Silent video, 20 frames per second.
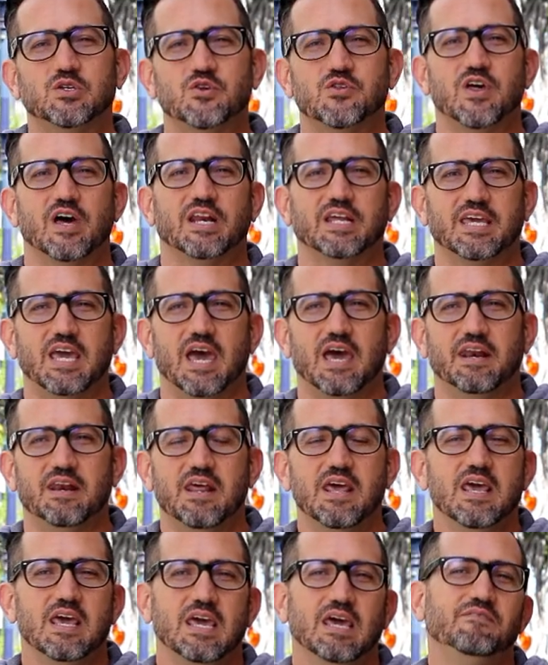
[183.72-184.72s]
do that
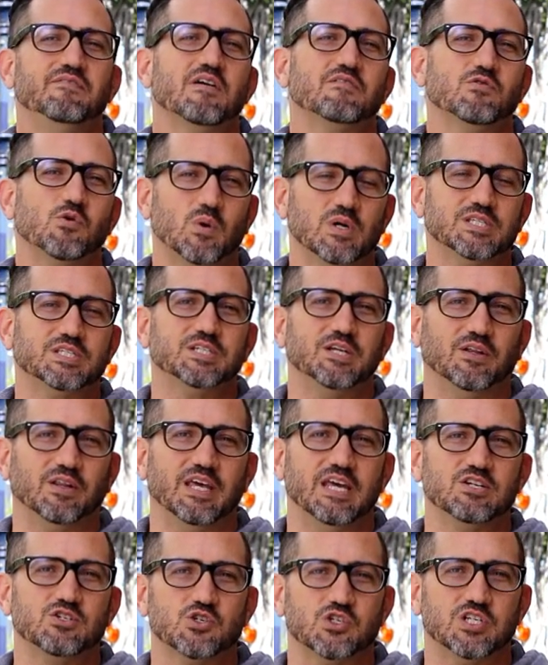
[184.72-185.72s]
again if everyone's
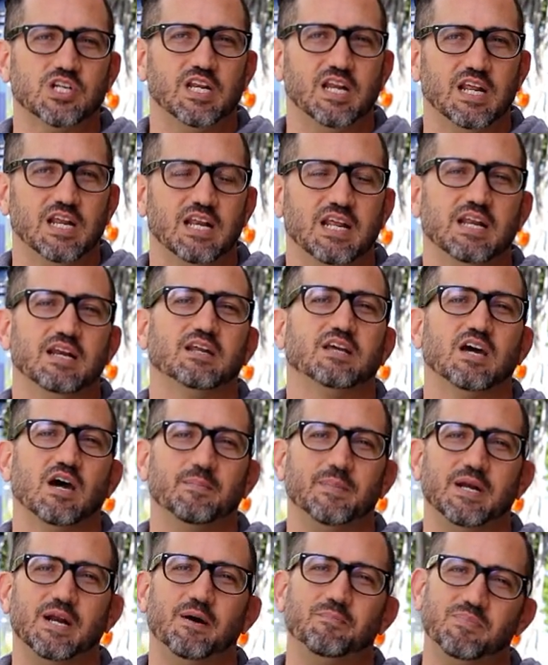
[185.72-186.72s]
still interested in it
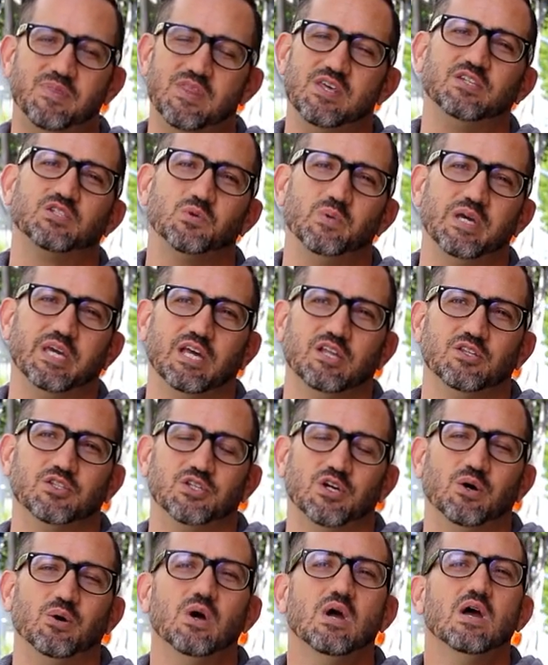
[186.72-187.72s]
coming up this weekend.
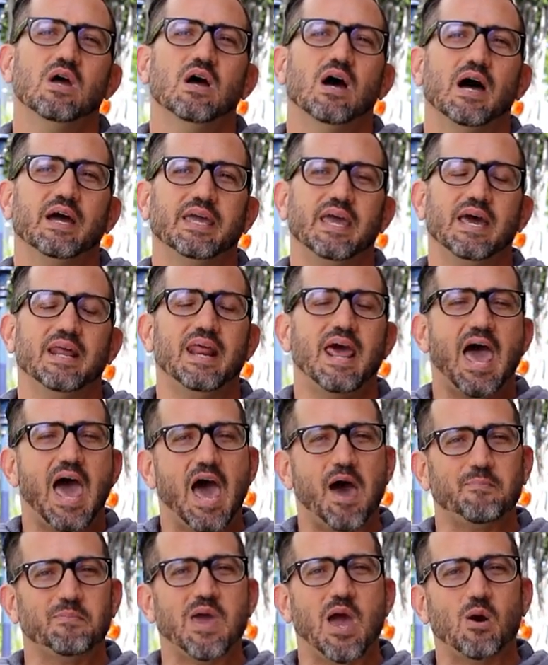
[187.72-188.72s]
So again,
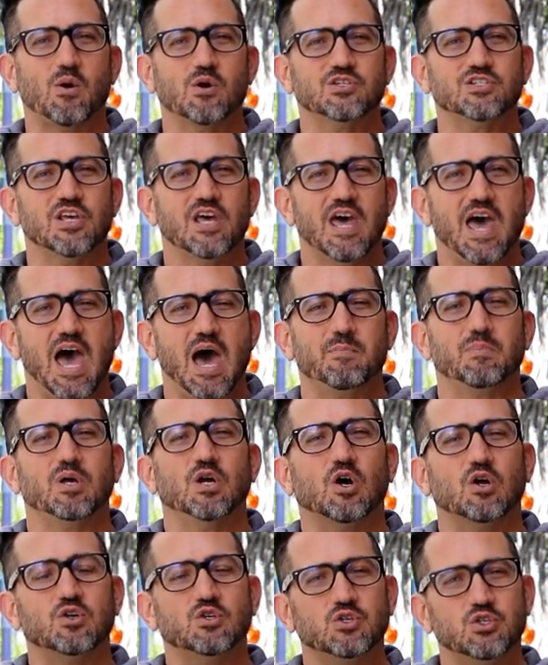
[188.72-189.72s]
happy hours
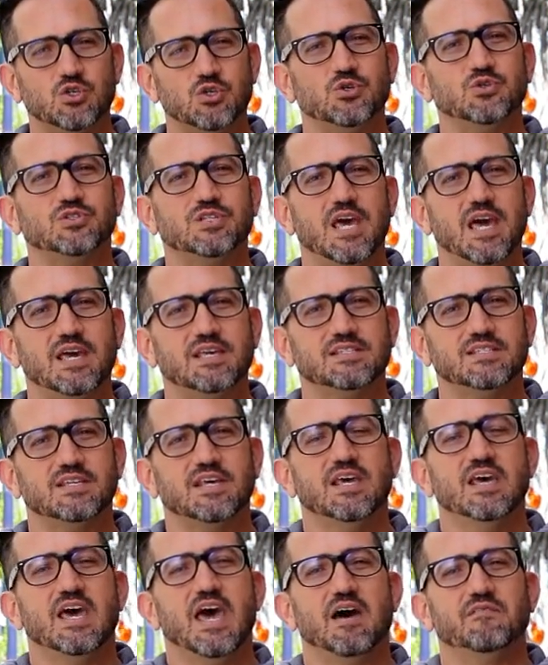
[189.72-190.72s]
happen on Tuesdays
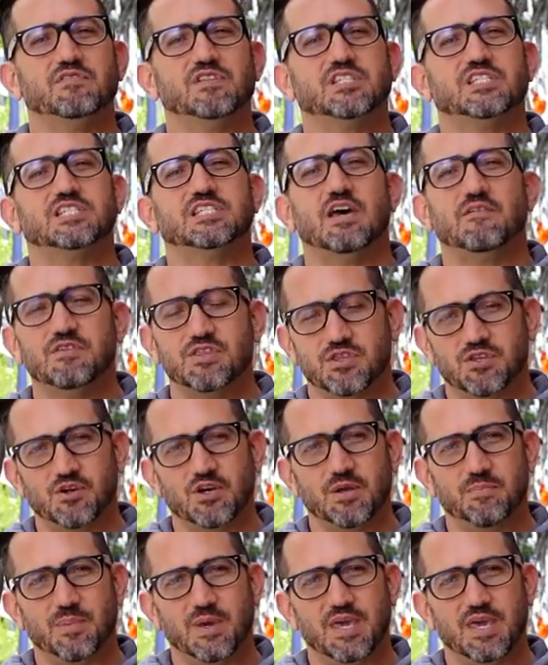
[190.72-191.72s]
at
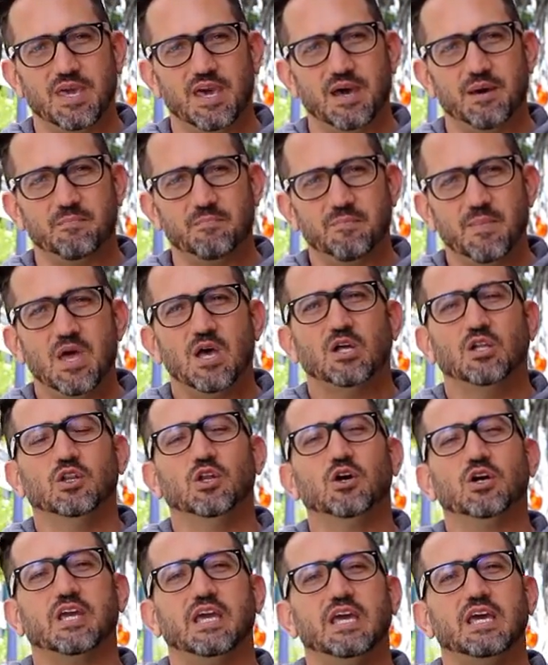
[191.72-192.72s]
7:30 p.m.
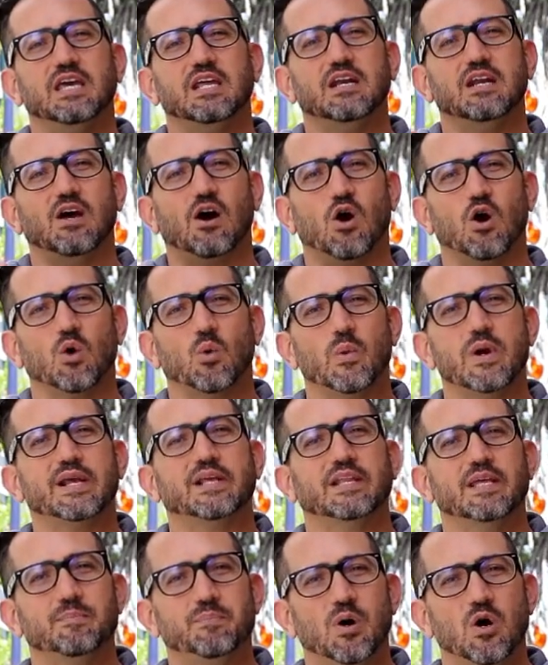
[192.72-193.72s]
Look in our
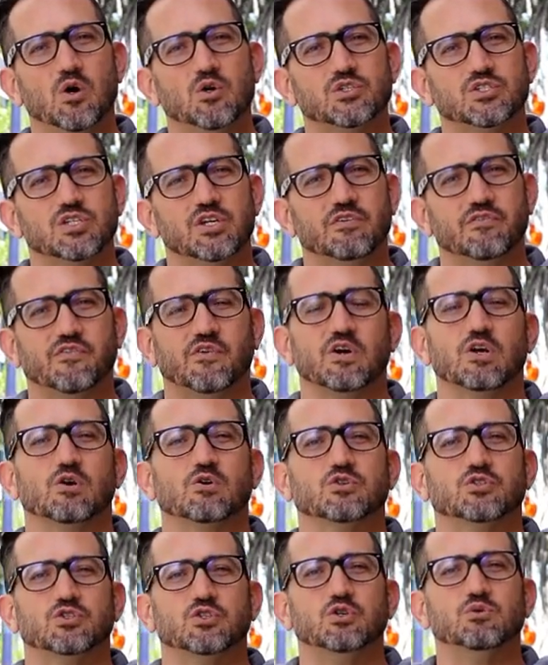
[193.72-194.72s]
weekly post for
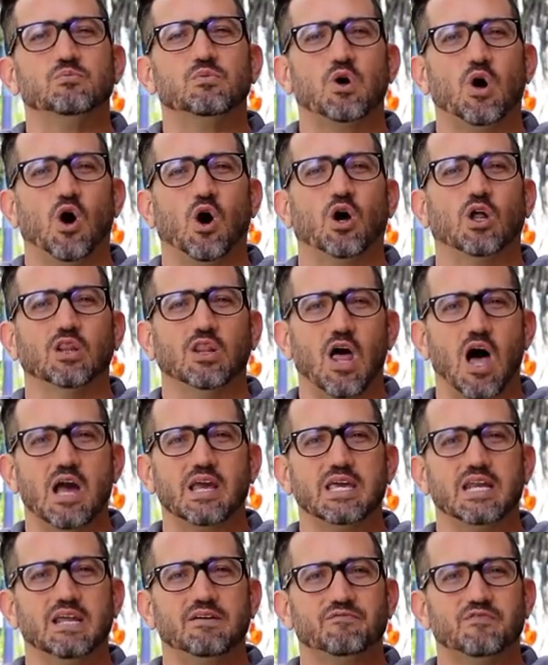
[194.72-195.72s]
your Zoom call
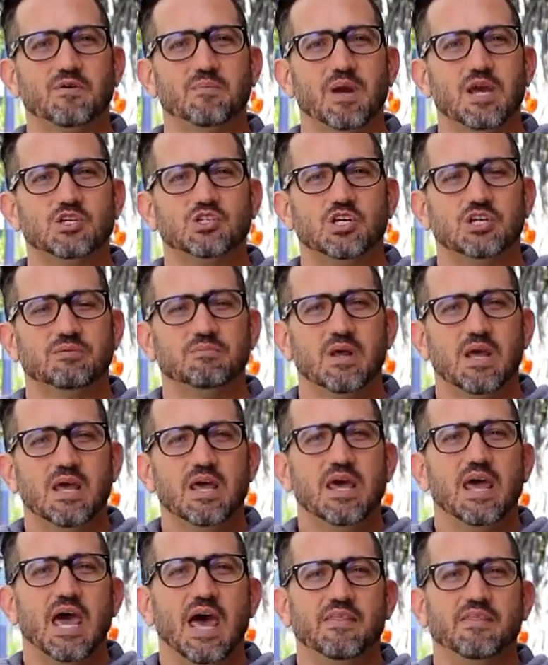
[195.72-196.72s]
login information,
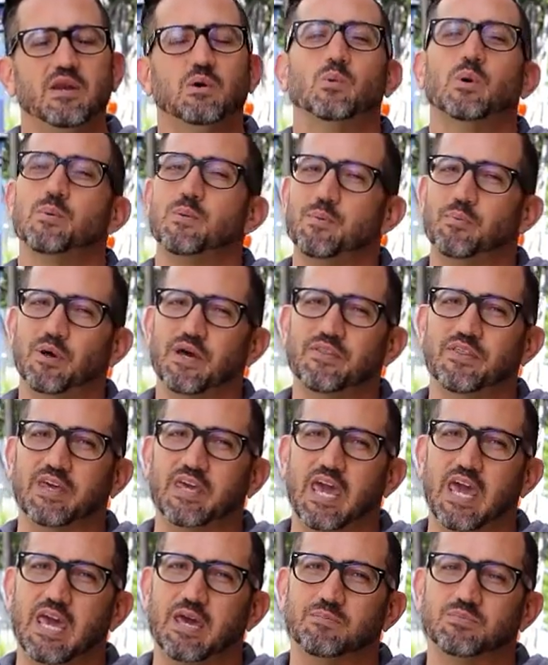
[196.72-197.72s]
and then when we play the
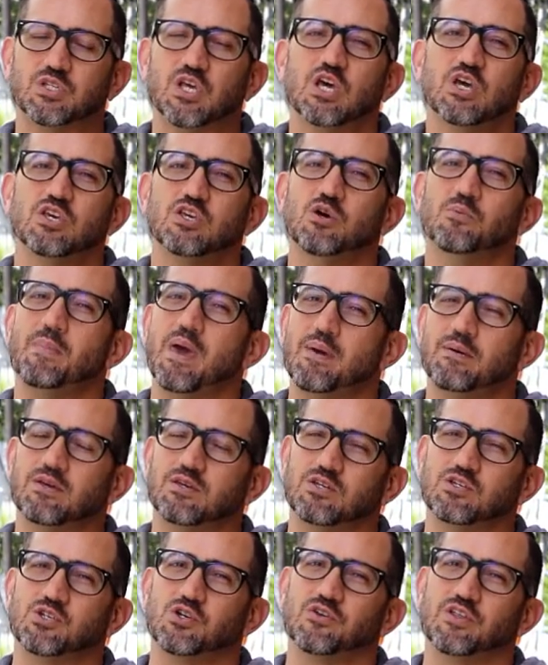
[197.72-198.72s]
games, you'll make
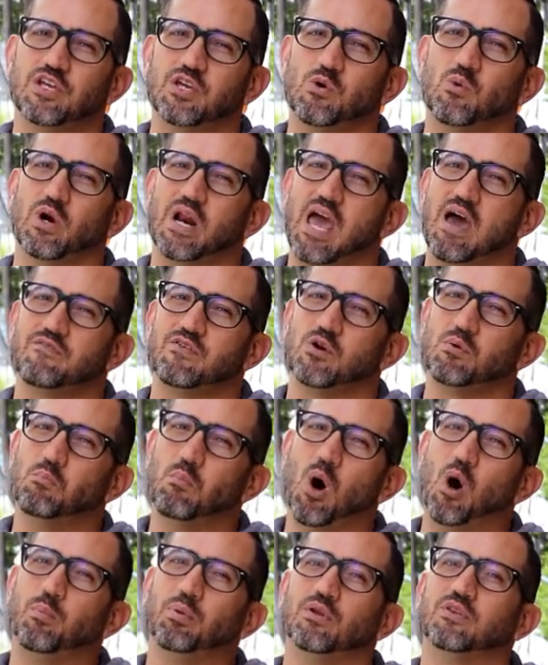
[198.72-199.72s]
sure that you want to have your
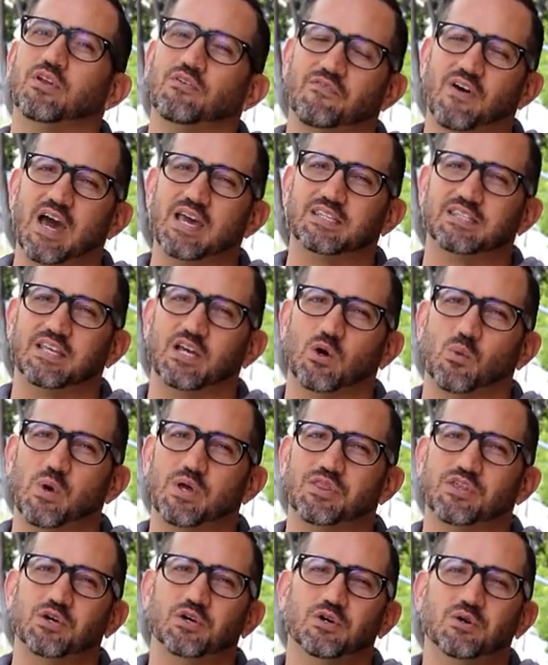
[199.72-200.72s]
mobile device there
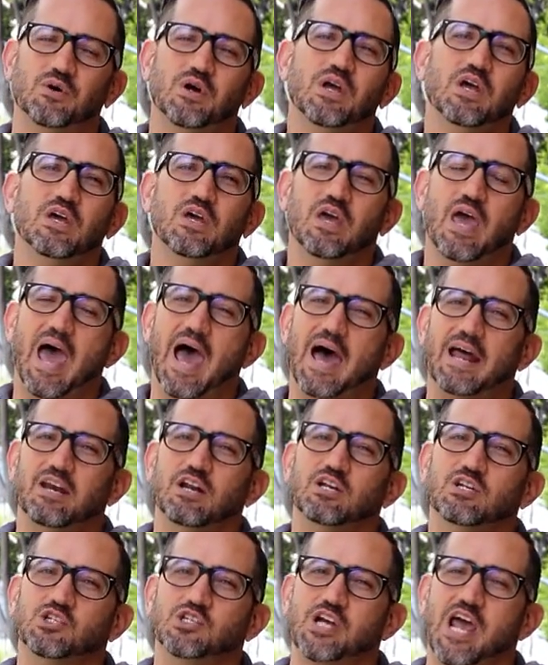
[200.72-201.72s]
with you at
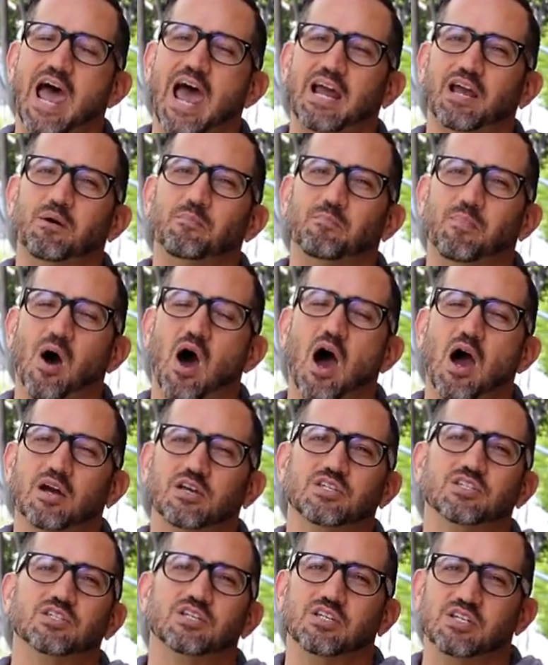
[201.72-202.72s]

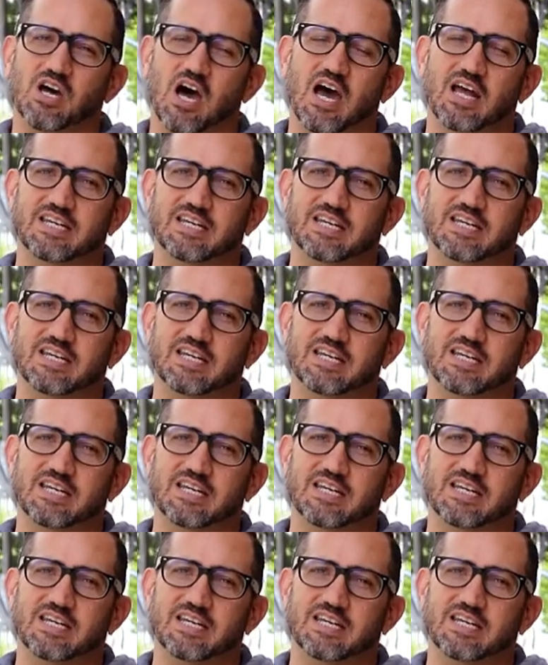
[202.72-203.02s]
jackbox.tv